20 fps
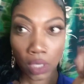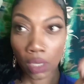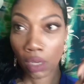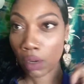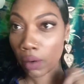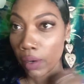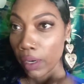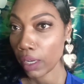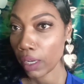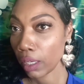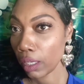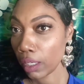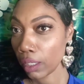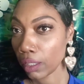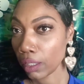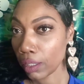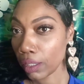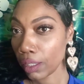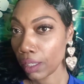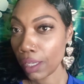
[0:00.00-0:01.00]
All right,
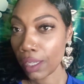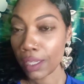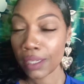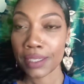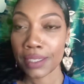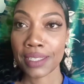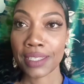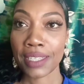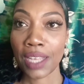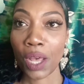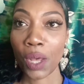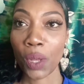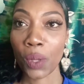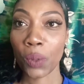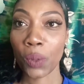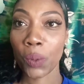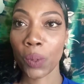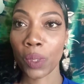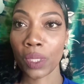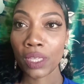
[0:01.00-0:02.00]

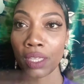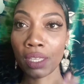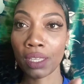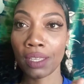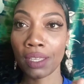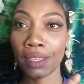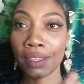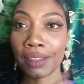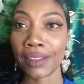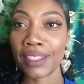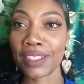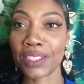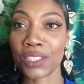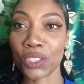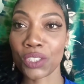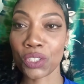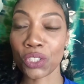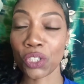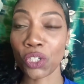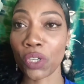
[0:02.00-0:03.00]
so this
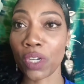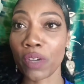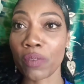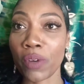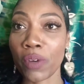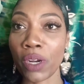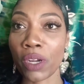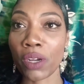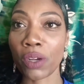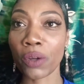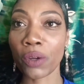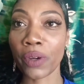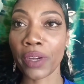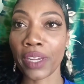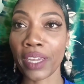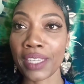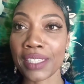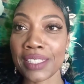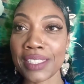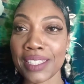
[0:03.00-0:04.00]
is your girl, Virgo
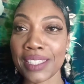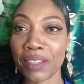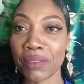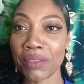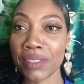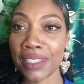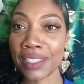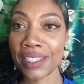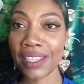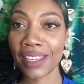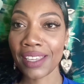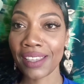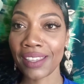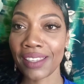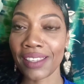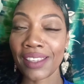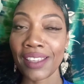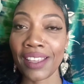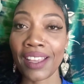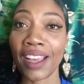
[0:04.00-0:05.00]
Creativity.